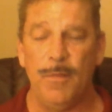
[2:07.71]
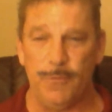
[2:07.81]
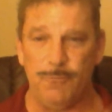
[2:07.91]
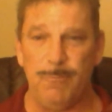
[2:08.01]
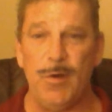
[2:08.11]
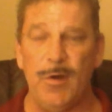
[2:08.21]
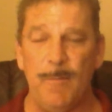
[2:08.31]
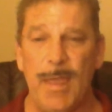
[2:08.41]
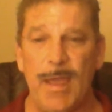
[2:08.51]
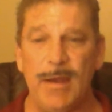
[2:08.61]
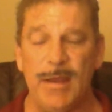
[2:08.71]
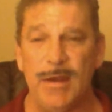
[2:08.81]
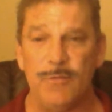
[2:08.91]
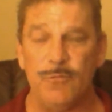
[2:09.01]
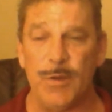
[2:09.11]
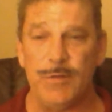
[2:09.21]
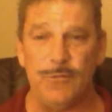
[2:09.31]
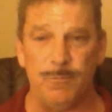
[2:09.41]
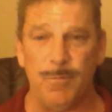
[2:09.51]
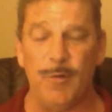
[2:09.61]
the spirit man in us,
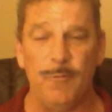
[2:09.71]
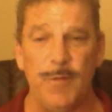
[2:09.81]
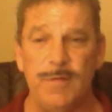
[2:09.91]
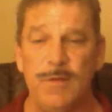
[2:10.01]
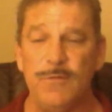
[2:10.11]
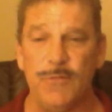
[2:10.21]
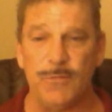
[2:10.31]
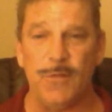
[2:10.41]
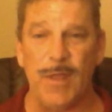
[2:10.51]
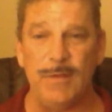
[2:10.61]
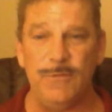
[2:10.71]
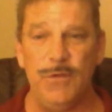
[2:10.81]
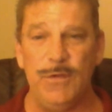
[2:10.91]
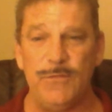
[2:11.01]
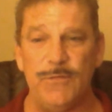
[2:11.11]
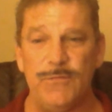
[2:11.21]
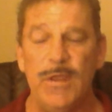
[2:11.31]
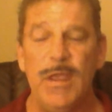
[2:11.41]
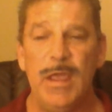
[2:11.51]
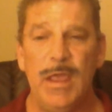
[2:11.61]
which is perfect and just like
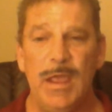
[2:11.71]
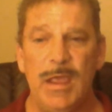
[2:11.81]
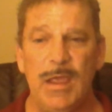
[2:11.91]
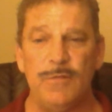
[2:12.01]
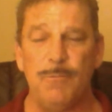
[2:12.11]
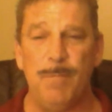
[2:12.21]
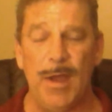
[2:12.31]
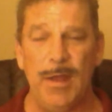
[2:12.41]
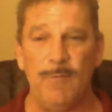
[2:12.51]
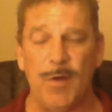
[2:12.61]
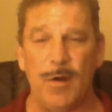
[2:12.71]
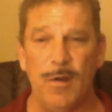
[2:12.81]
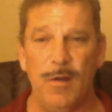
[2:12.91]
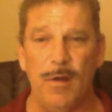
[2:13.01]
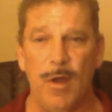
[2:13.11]
Jesus, in spite of our